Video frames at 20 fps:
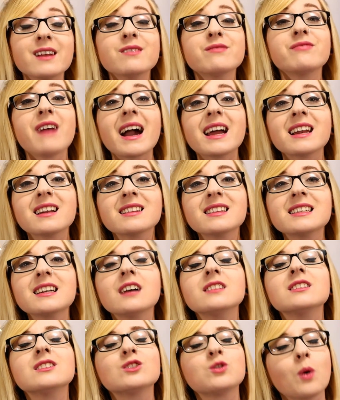And finally
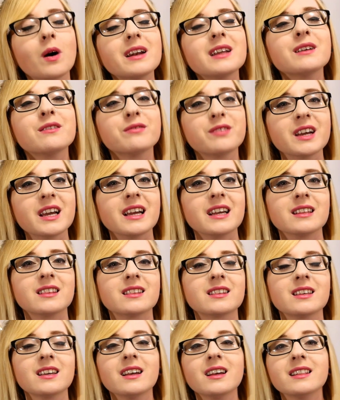on the
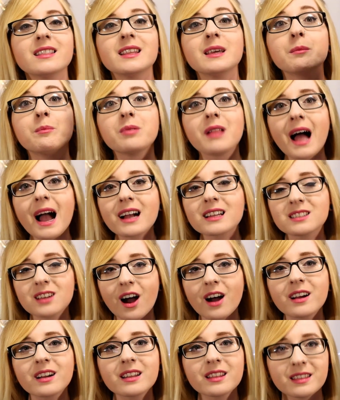25th, the
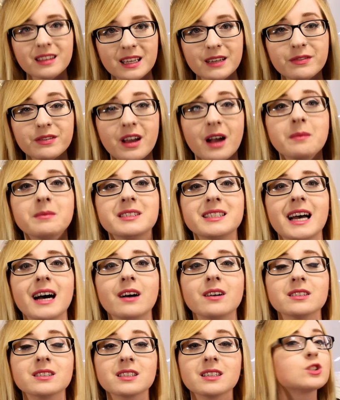Blacktongue Thief comes
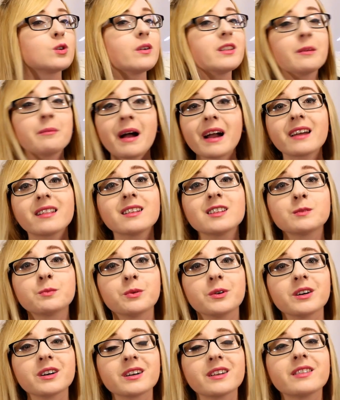out. So on the back of this
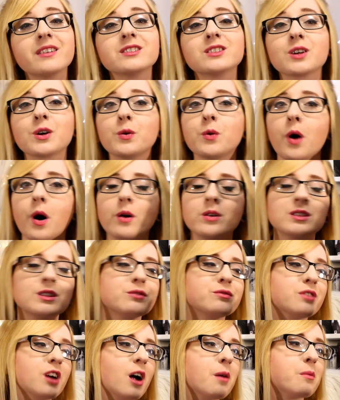book, there's a quote
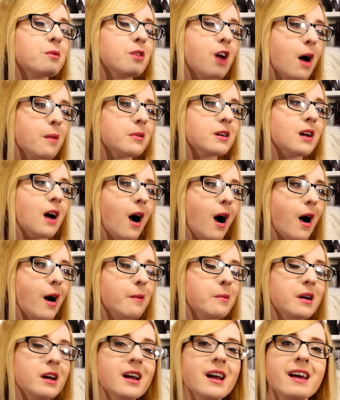from Robin
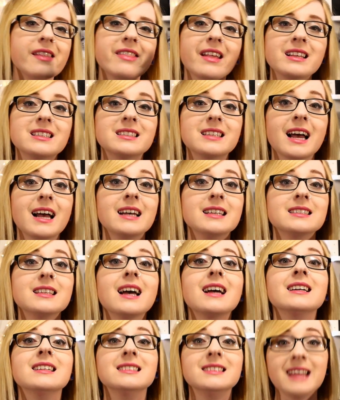Hobb that says,
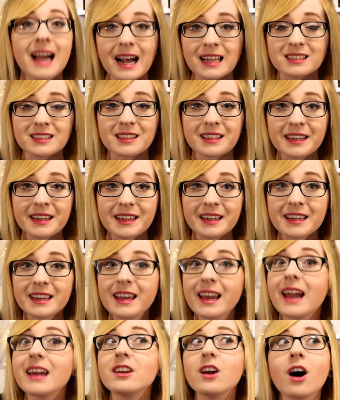dazzling.
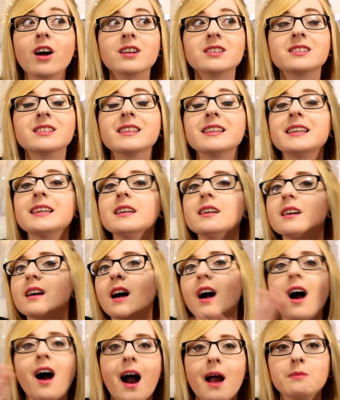And honestly,
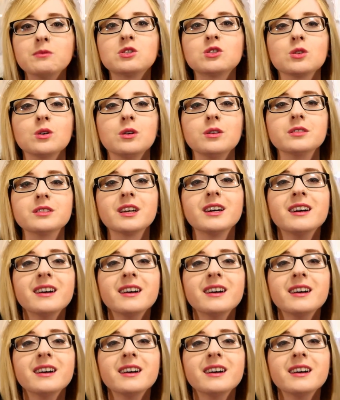I'm sold.